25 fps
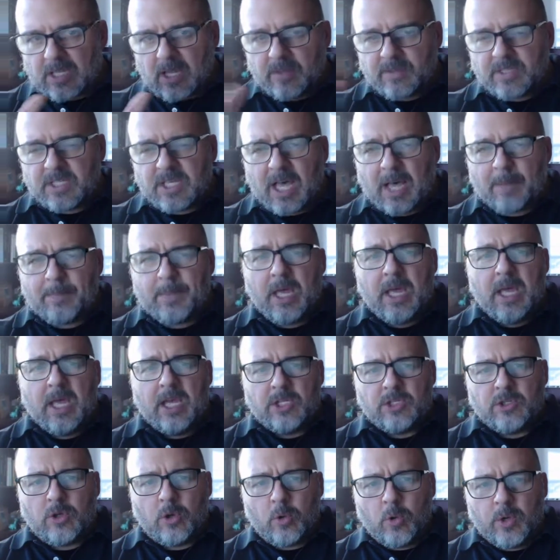On top,
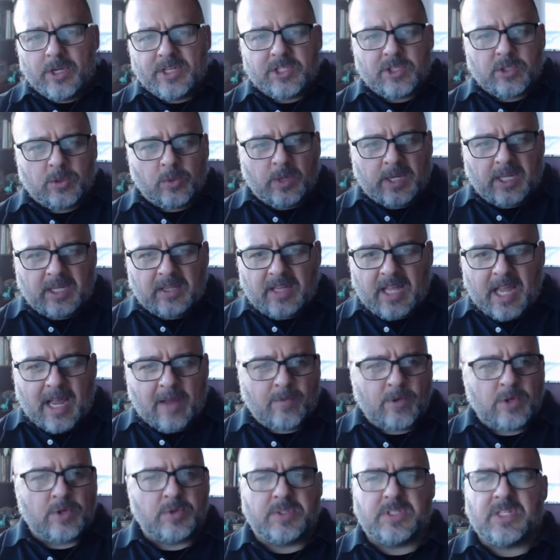so quiz 3, the
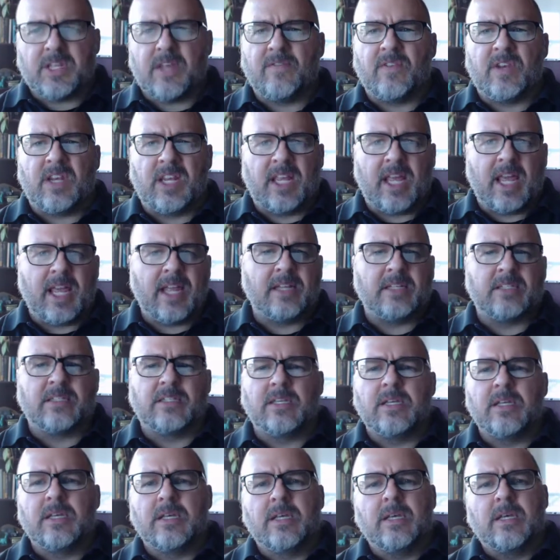average was
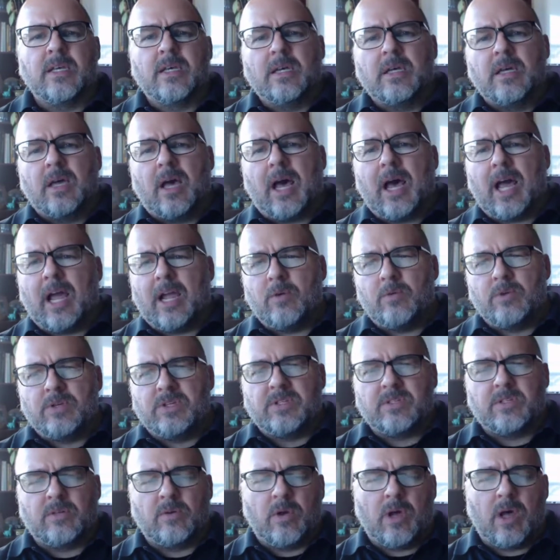78, high
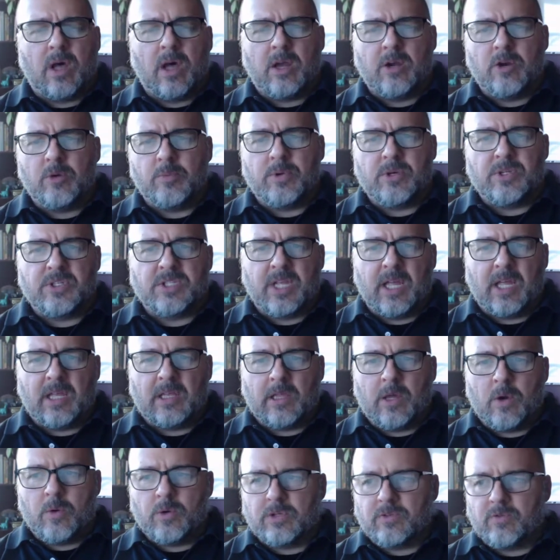was
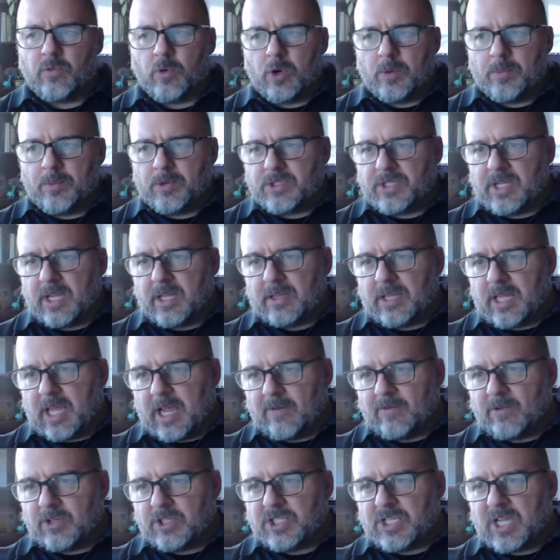100%, low was 40%. The
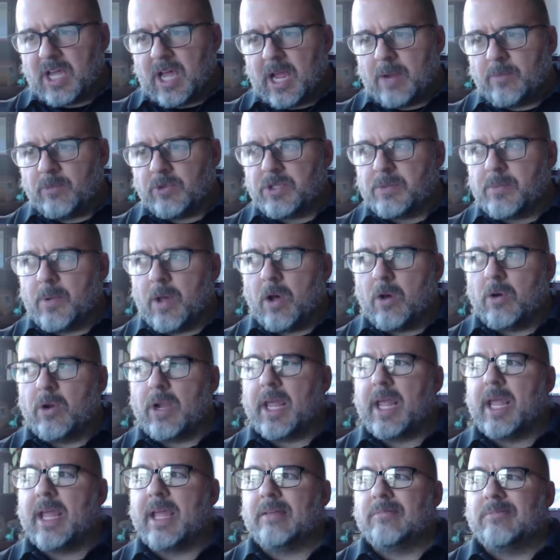average time was
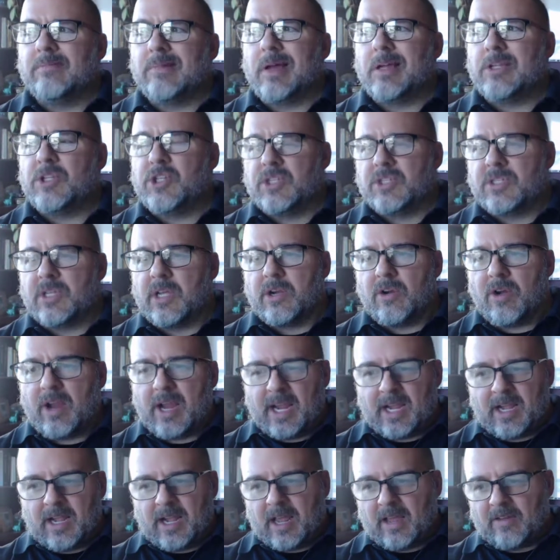about just under
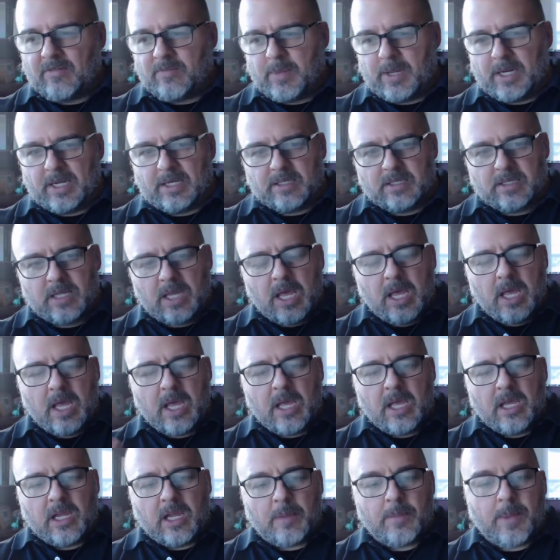8.5 minutes.
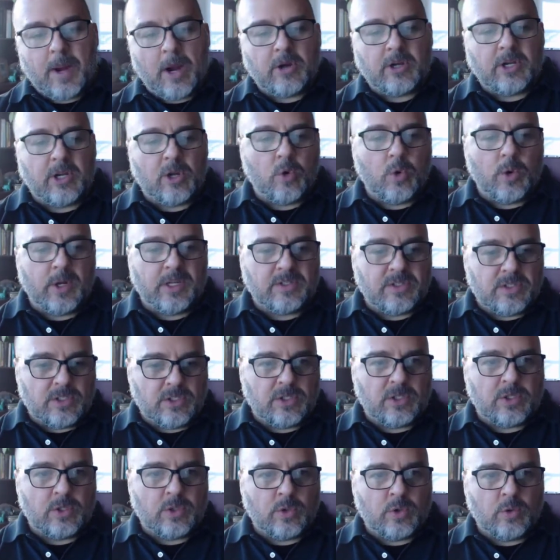Compared to quiz
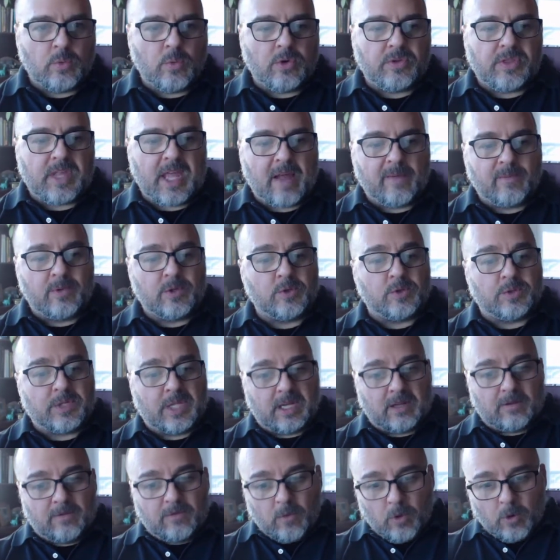2, where the average was
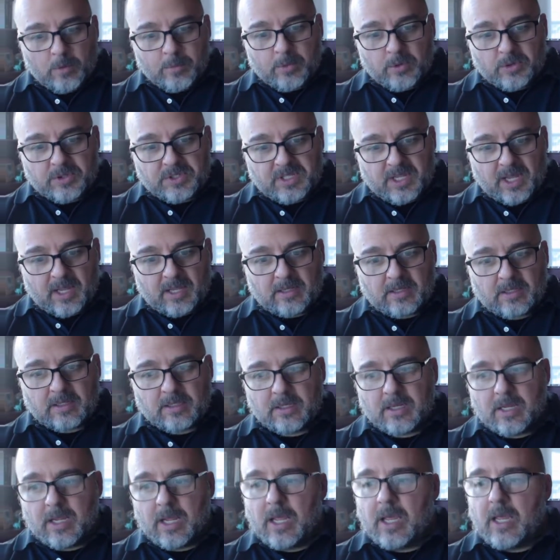
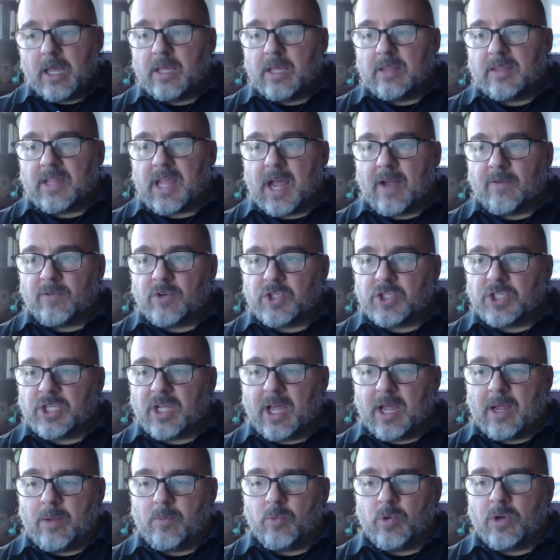84%, the average
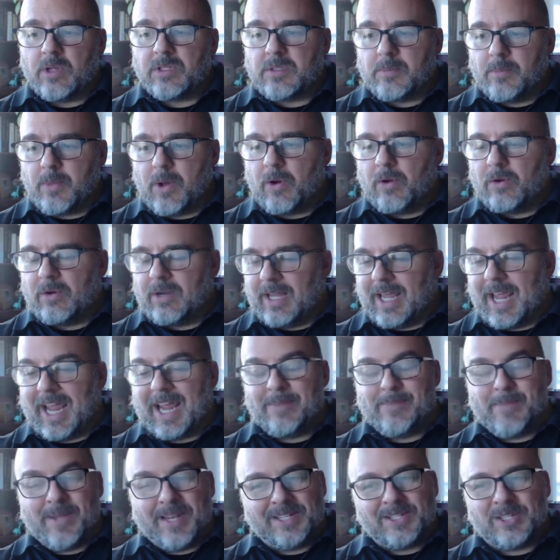time was about
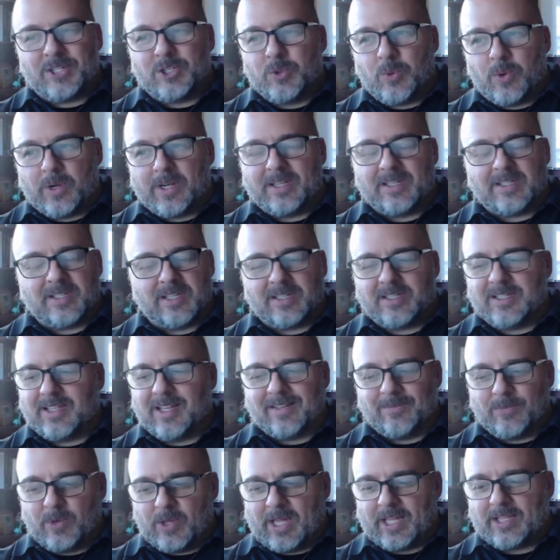8 minutes and 26
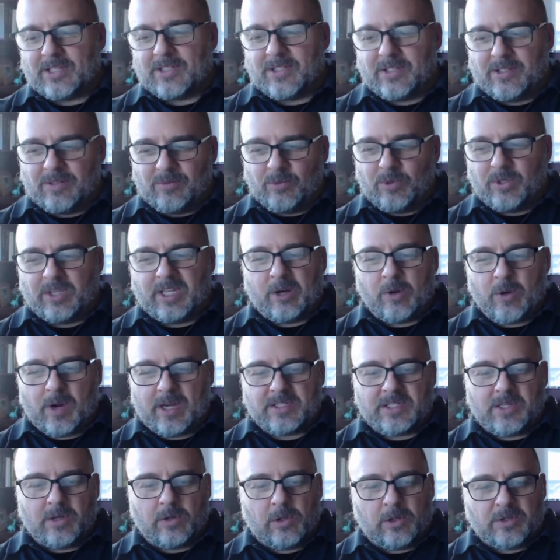seconds. But that's really
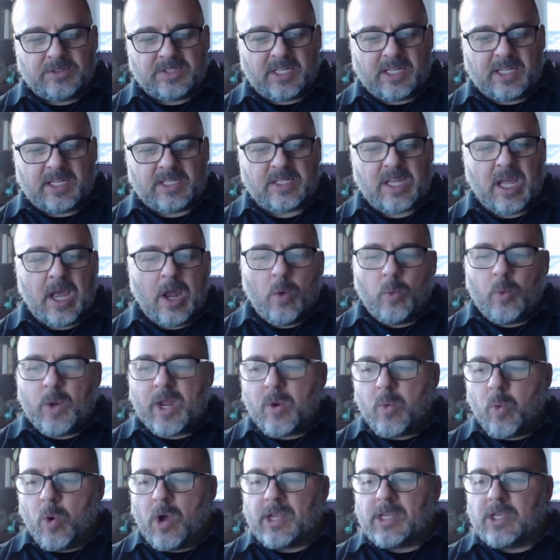crazy how close it is.
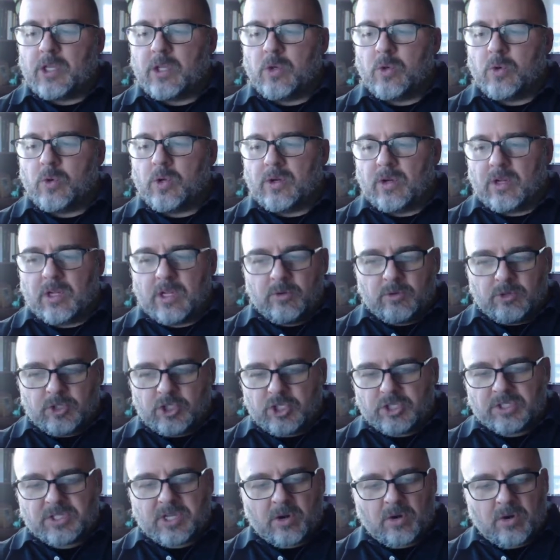Week 1, it was
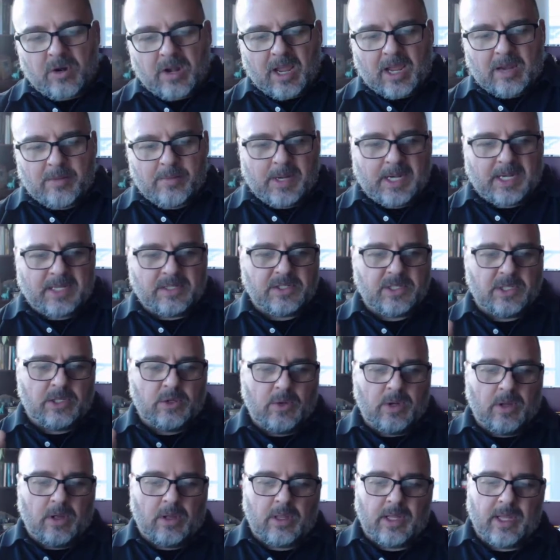just under 9 minutes, and
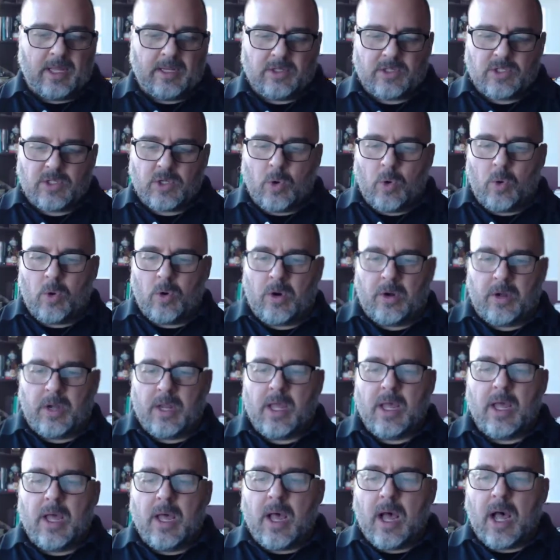you all had
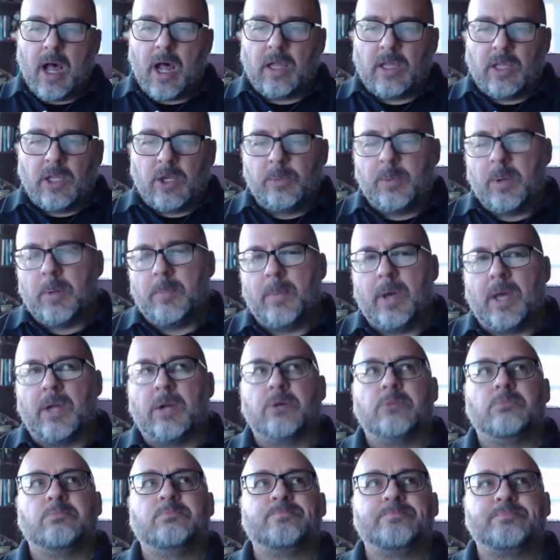scored a little bit
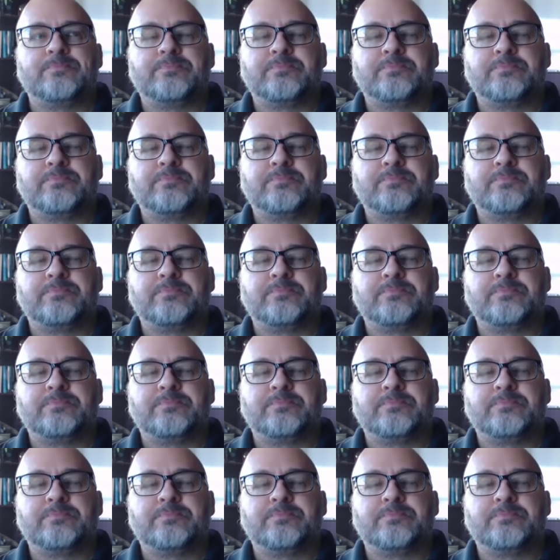better.